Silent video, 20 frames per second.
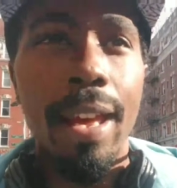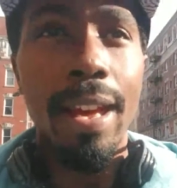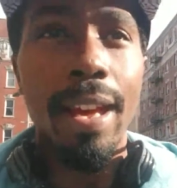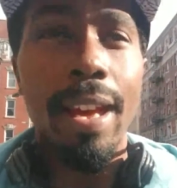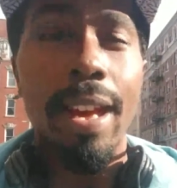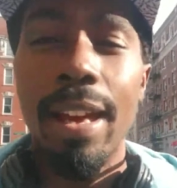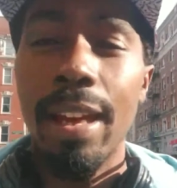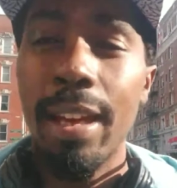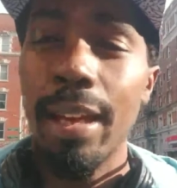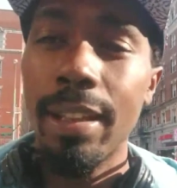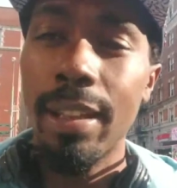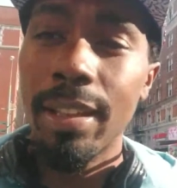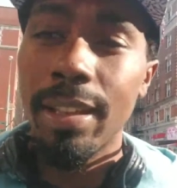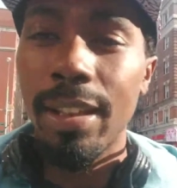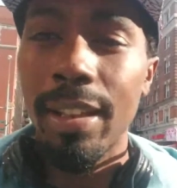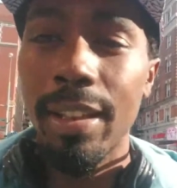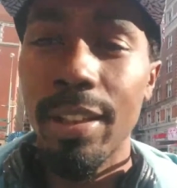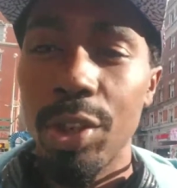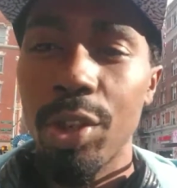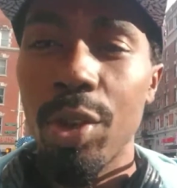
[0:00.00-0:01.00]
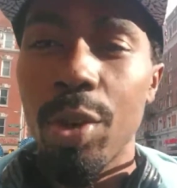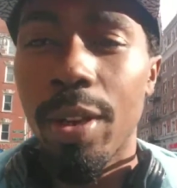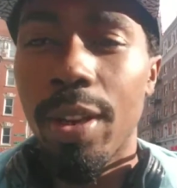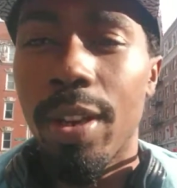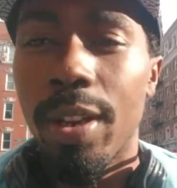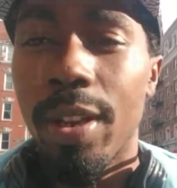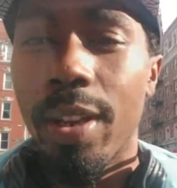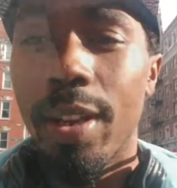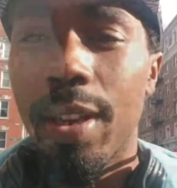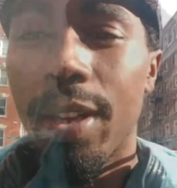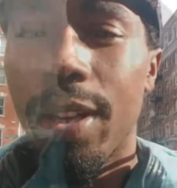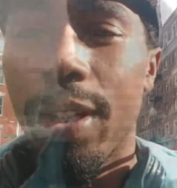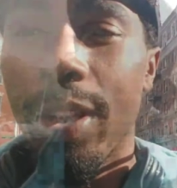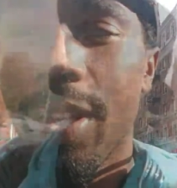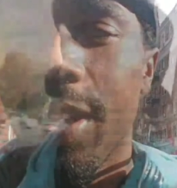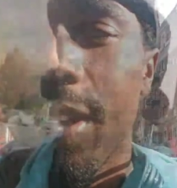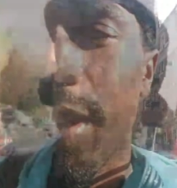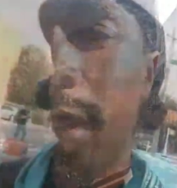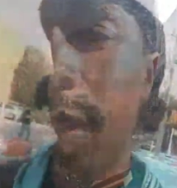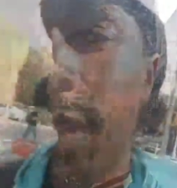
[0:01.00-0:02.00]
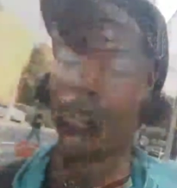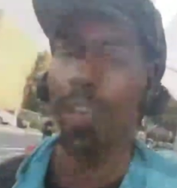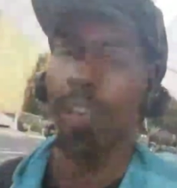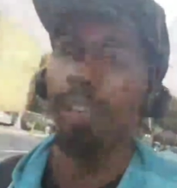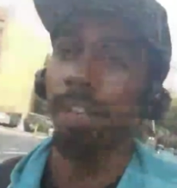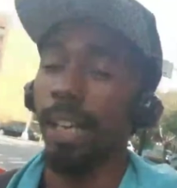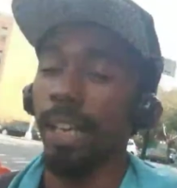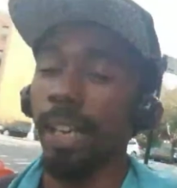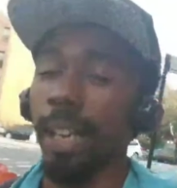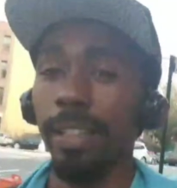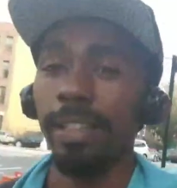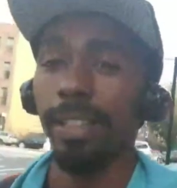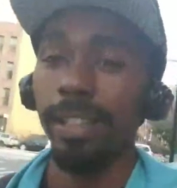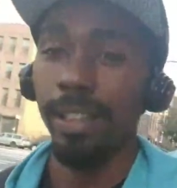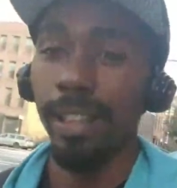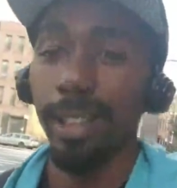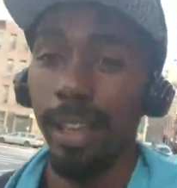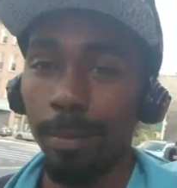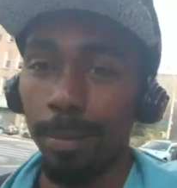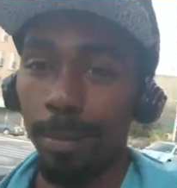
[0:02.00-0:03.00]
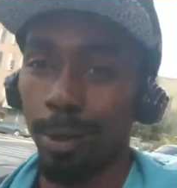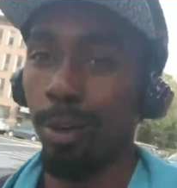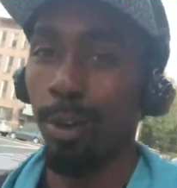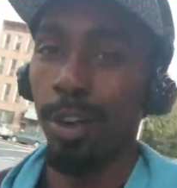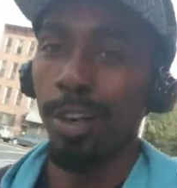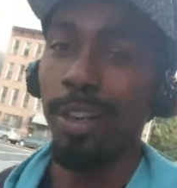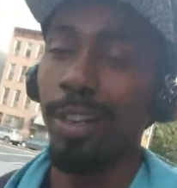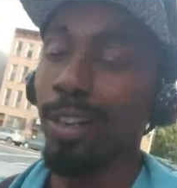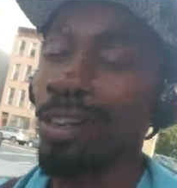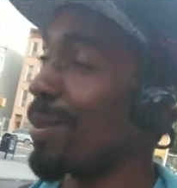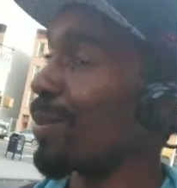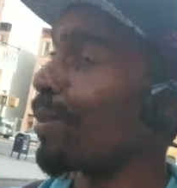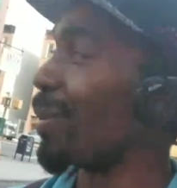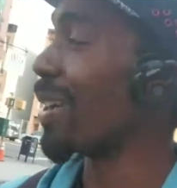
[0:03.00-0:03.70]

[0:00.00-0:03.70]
and uh, enjoy. All right, so I just finally got off the damn train.